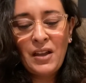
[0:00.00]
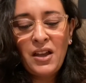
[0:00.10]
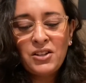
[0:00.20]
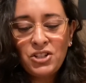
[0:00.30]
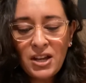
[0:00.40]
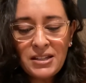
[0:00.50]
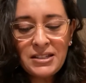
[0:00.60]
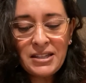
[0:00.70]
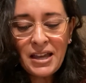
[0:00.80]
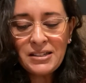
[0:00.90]
Just
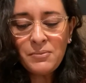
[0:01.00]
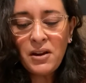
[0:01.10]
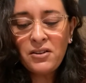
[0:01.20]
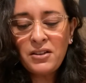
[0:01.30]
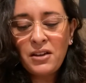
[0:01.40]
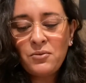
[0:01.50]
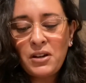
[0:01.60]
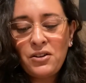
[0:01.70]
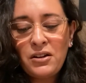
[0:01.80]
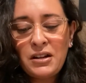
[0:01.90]
as a marathon
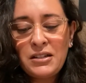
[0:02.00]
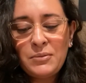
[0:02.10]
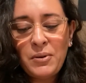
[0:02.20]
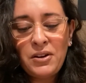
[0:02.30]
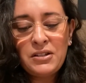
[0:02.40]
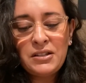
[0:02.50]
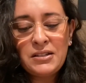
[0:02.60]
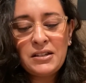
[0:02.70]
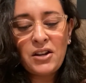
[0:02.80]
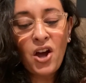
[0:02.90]
runner experiences
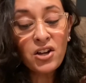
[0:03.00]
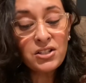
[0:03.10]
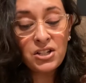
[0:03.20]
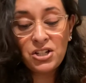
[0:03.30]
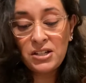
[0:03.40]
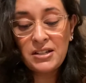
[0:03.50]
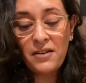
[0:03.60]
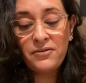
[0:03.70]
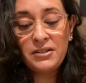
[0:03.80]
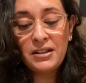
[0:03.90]
an oxygen
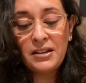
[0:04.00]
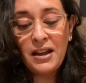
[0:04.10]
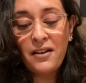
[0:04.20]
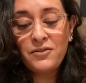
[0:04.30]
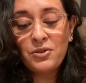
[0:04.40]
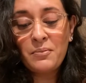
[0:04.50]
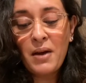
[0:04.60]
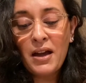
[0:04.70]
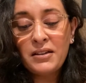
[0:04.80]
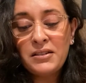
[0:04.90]
deficit after
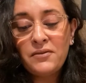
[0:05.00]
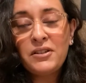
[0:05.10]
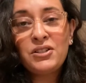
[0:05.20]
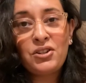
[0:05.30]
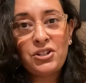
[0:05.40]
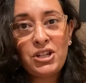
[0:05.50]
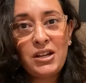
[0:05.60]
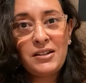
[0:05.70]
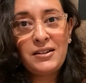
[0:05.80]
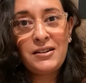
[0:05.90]
miles of
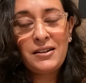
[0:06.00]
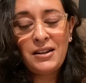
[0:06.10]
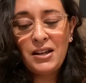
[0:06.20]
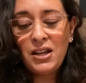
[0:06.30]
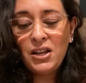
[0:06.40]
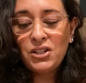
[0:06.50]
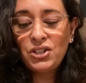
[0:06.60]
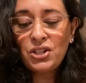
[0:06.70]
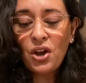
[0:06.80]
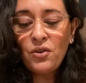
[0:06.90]
exertion,
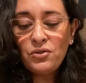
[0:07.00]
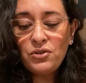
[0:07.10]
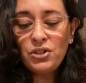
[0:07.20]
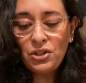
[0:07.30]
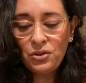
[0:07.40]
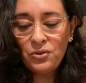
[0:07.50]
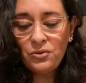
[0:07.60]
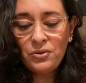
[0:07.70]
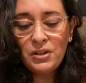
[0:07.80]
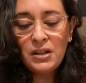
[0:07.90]
so too
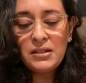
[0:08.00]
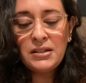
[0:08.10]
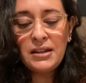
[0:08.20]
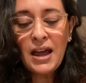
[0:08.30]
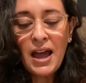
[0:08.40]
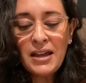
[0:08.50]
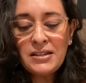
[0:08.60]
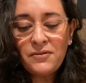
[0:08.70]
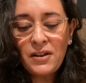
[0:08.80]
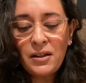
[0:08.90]
did I
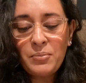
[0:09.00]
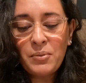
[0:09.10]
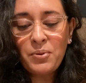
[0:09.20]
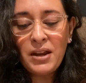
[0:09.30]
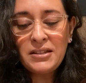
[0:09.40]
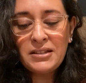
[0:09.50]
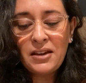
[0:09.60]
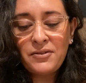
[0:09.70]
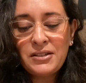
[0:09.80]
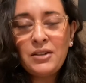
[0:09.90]
develop a praise
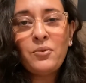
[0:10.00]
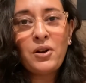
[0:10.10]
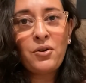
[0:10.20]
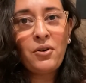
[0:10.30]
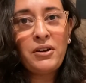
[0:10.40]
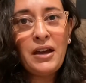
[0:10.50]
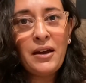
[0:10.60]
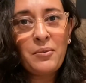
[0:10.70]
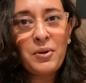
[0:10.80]
deficit while growing up.